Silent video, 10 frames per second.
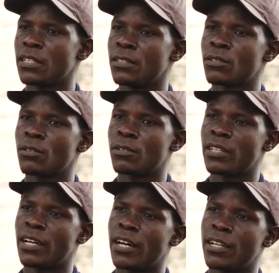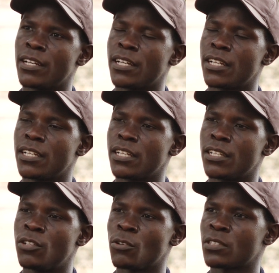He's called
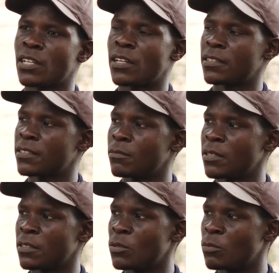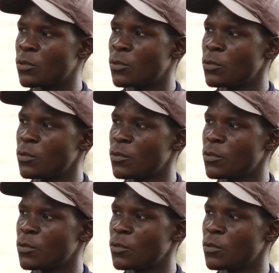Dr. Samuel Kimbuku.